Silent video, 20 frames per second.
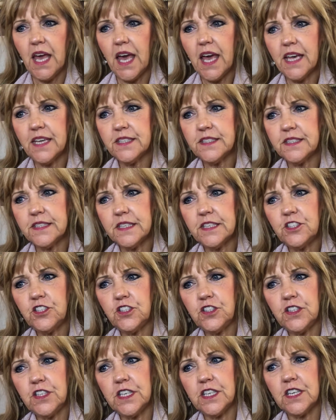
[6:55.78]
As this
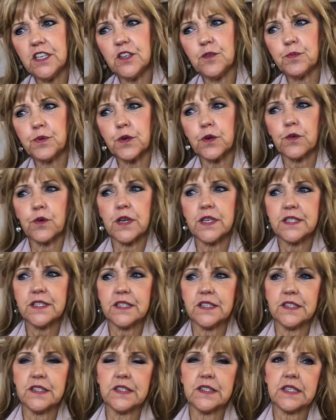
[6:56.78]
year
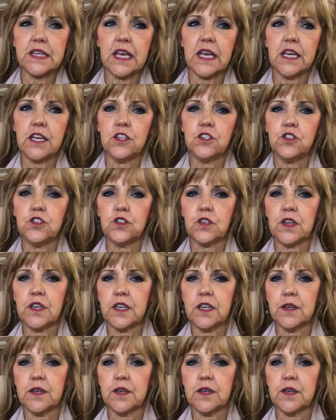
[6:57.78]
progresses and